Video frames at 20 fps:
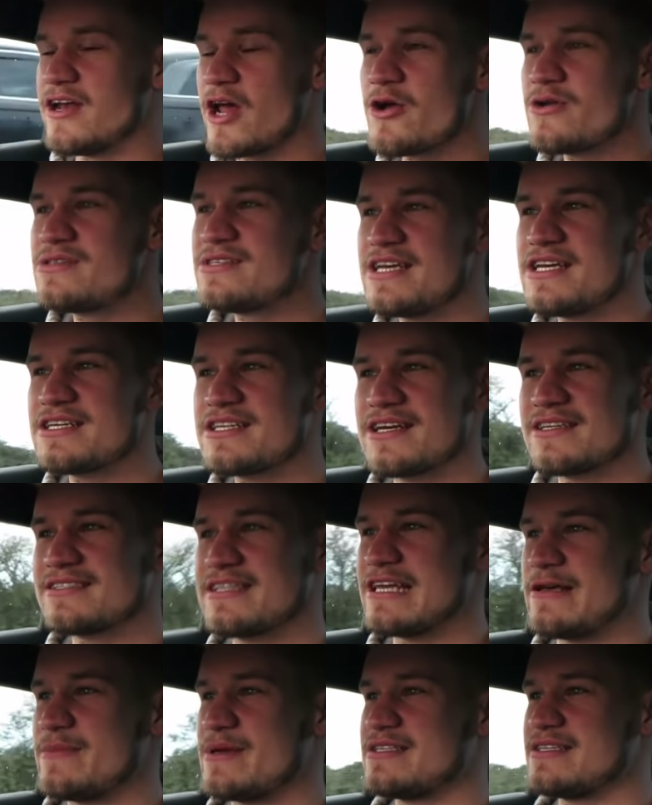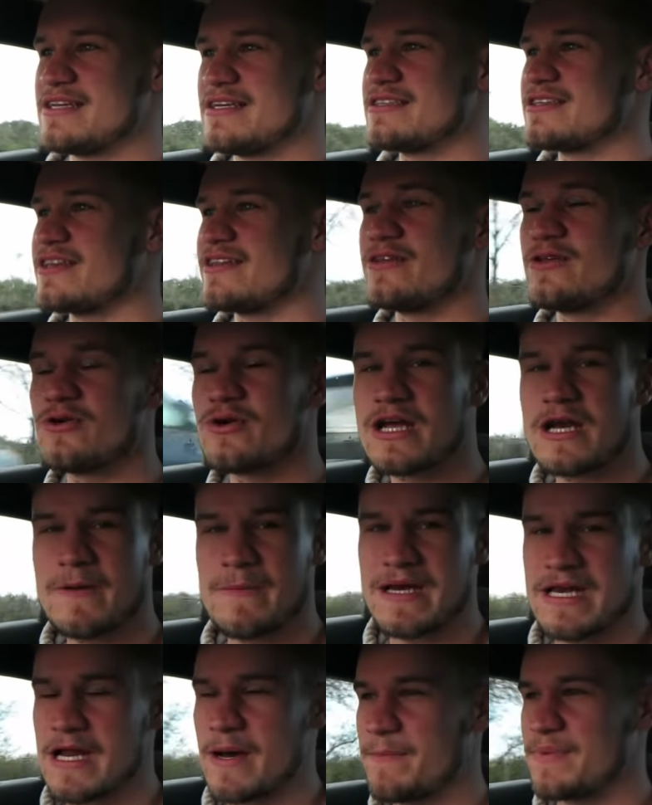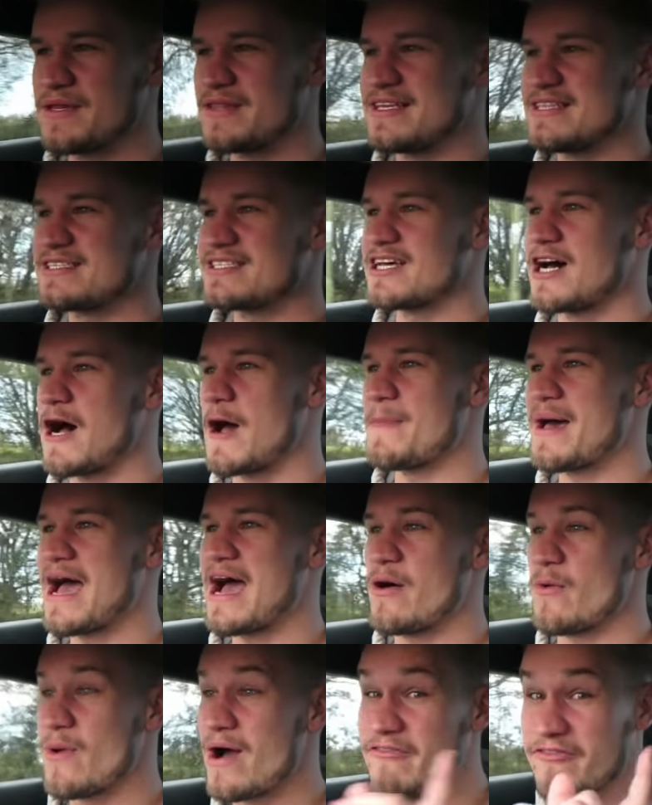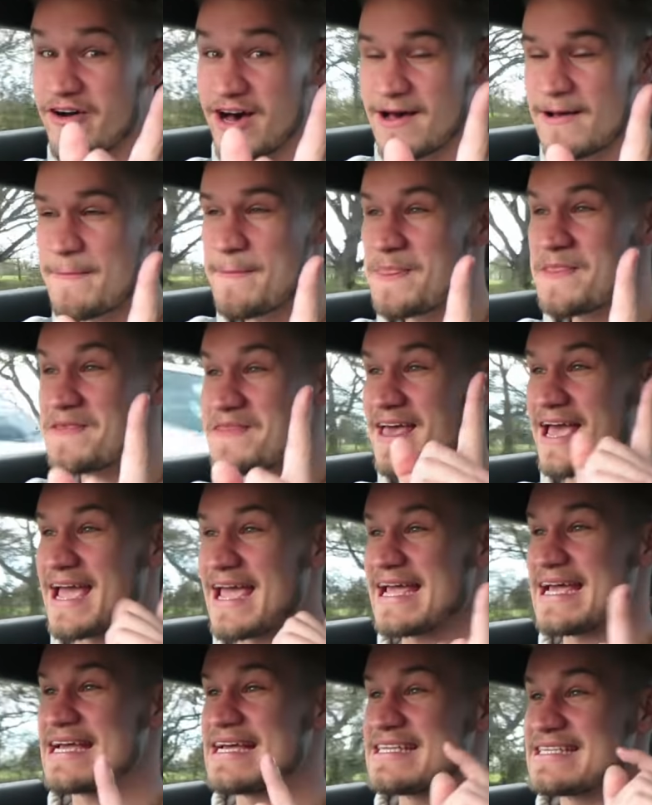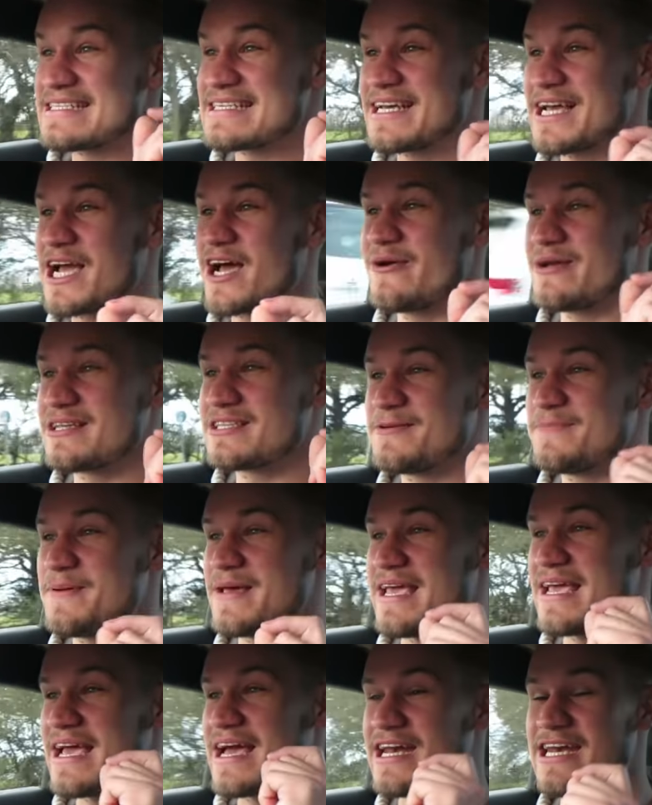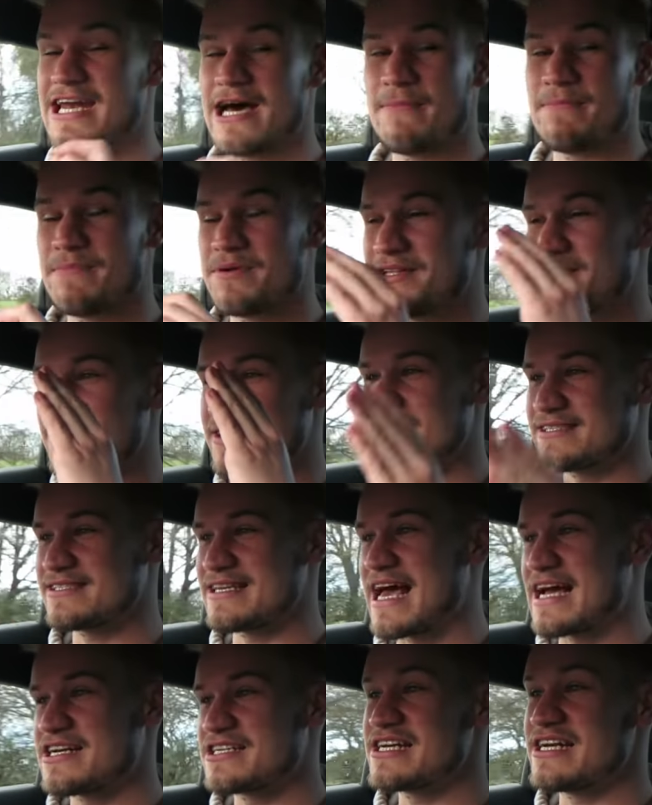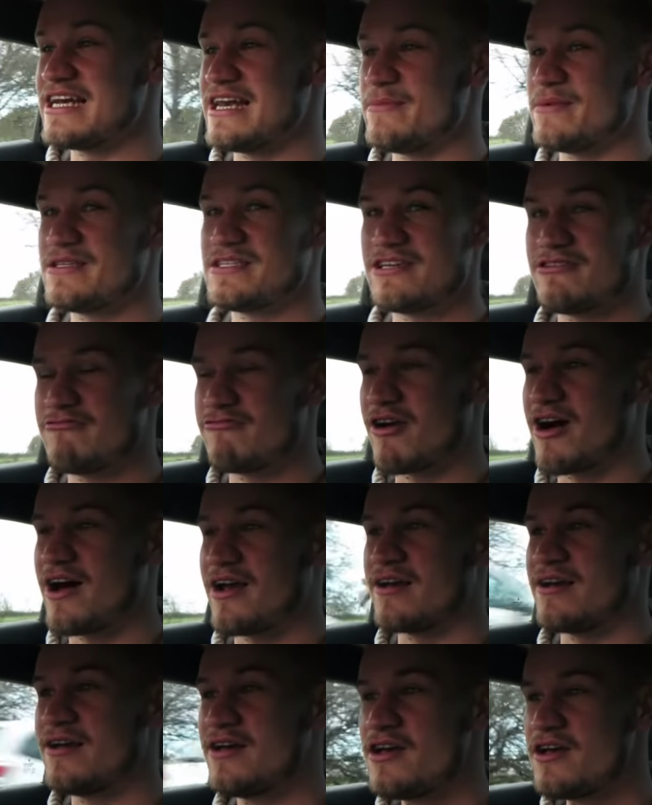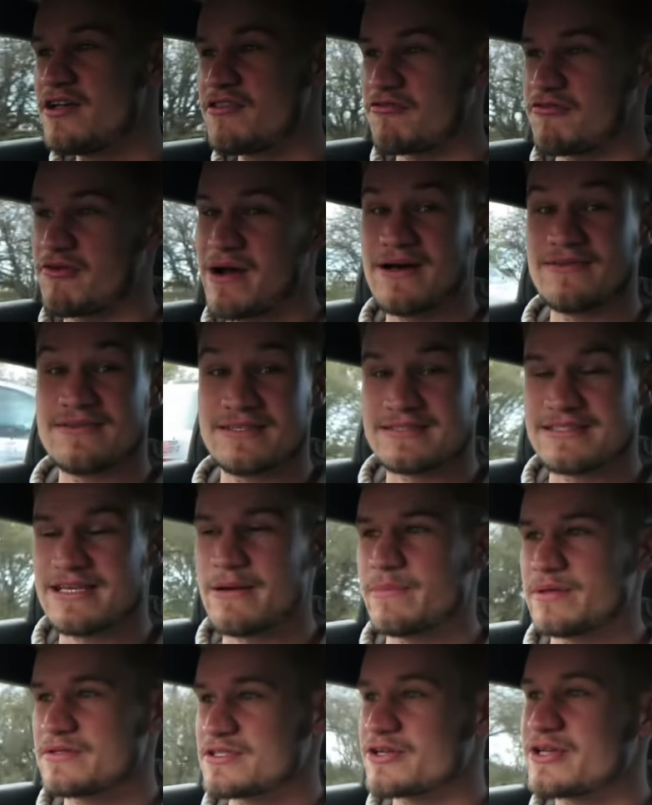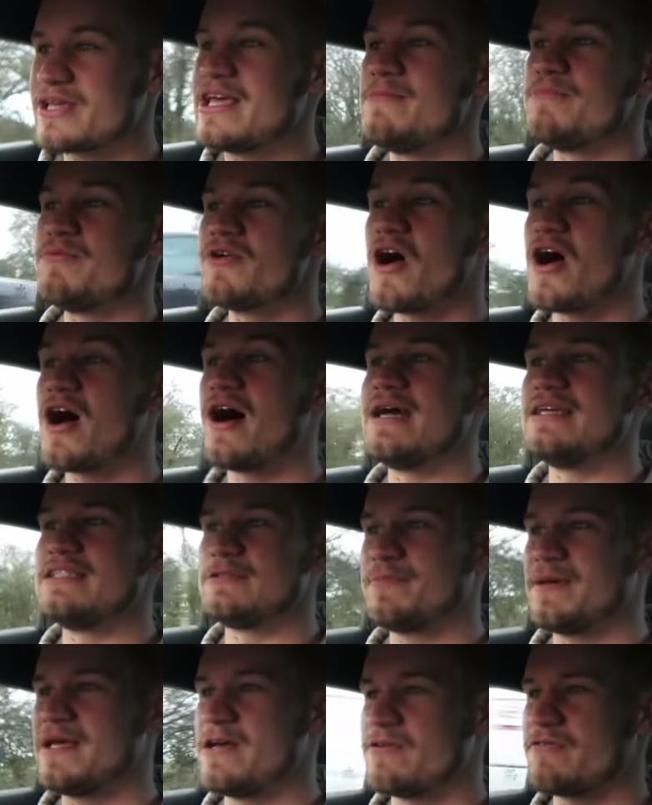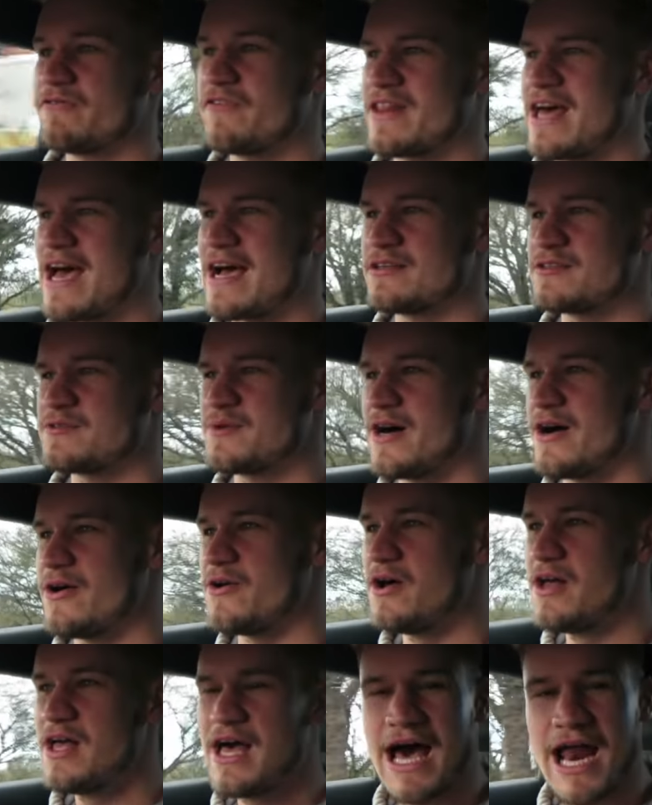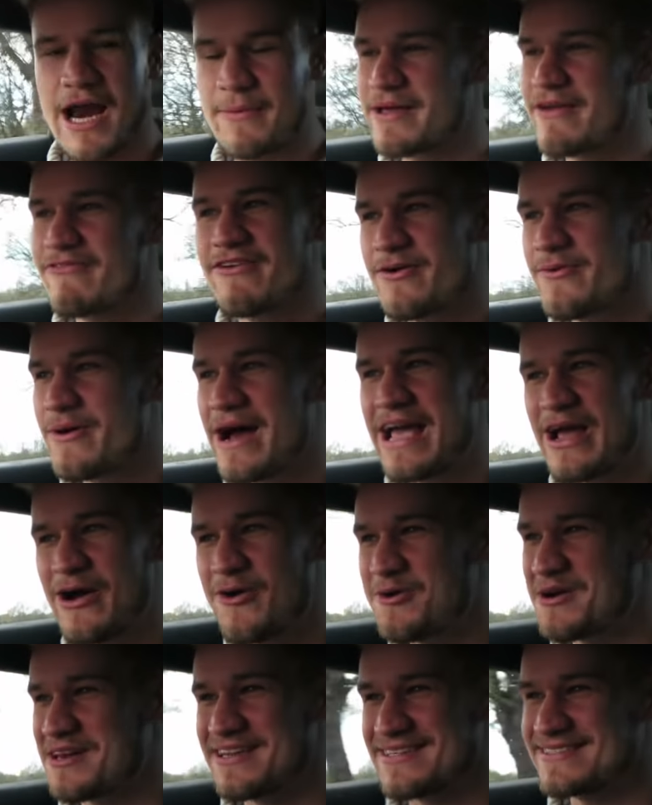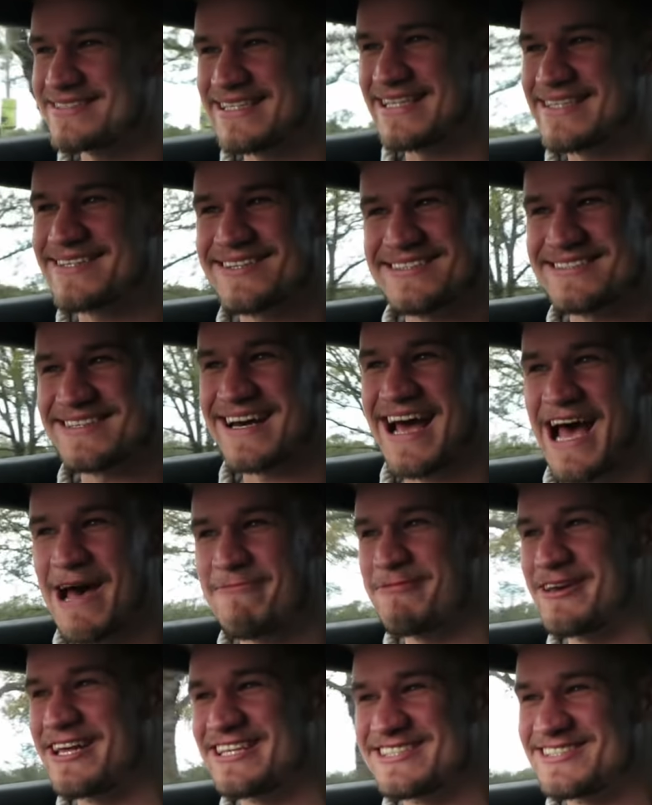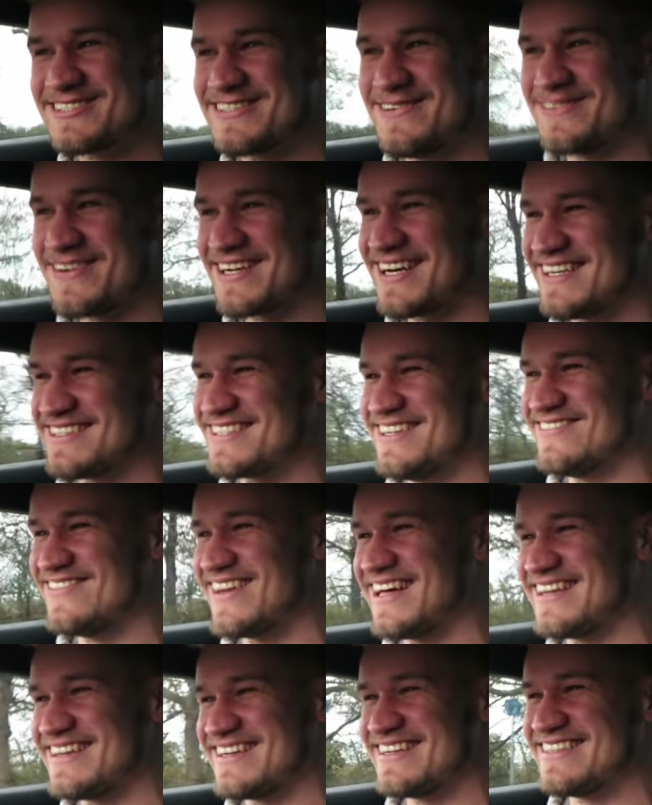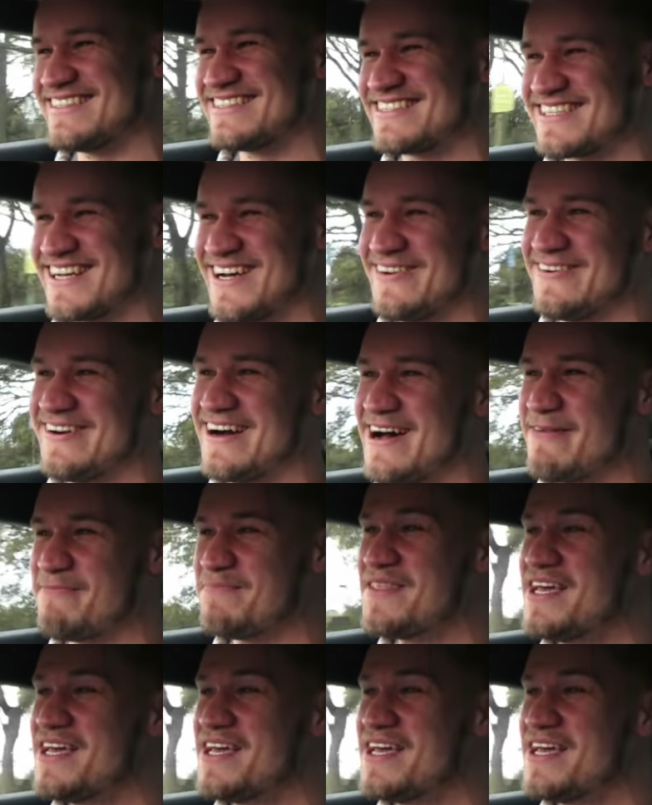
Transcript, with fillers: No t-shirts are limited, so they're not going to be numbered this time. However, there is going to be a numbered / limited run throughout December, so keep your eyes peeled for that as well. And I'm giving away all of the secrets that are happening to Supercars of London, so